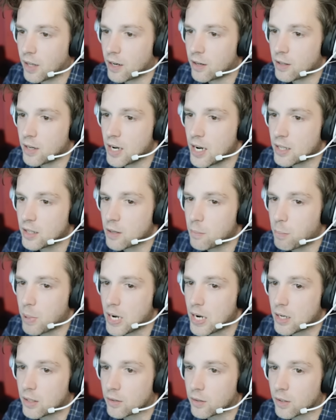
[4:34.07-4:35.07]
Let her eat the
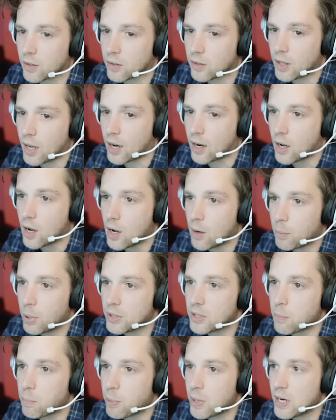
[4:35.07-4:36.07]
beans instead.
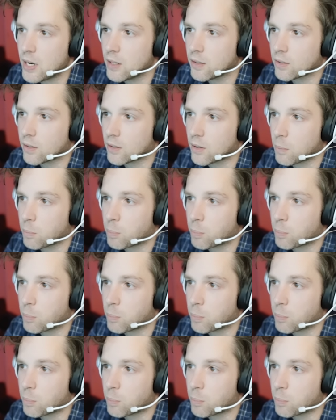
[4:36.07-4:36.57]
Put the beans on the